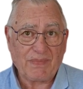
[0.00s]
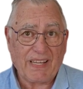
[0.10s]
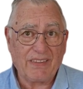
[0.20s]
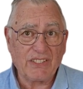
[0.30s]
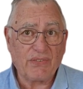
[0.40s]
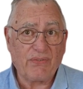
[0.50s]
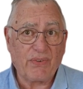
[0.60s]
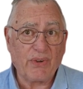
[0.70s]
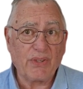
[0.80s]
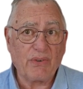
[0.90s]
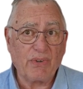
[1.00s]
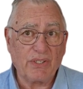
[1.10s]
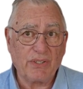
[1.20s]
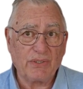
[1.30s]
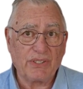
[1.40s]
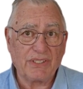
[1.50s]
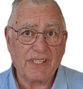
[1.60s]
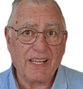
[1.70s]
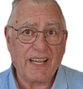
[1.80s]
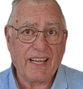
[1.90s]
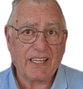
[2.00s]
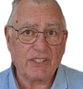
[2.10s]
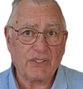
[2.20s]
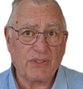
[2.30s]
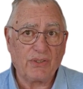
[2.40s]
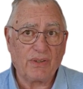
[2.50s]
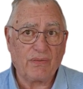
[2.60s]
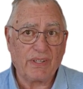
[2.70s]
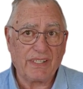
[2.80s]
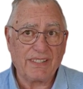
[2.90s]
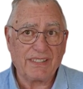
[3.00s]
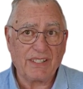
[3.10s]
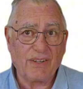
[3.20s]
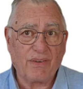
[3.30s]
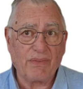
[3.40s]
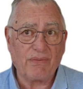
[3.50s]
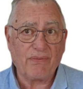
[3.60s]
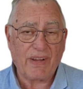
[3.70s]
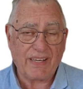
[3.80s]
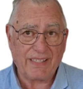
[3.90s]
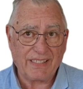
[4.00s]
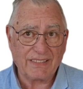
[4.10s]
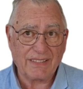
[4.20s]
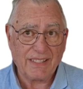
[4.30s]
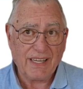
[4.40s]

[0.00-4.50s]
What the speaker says: and this further reduces the external validity of the findings.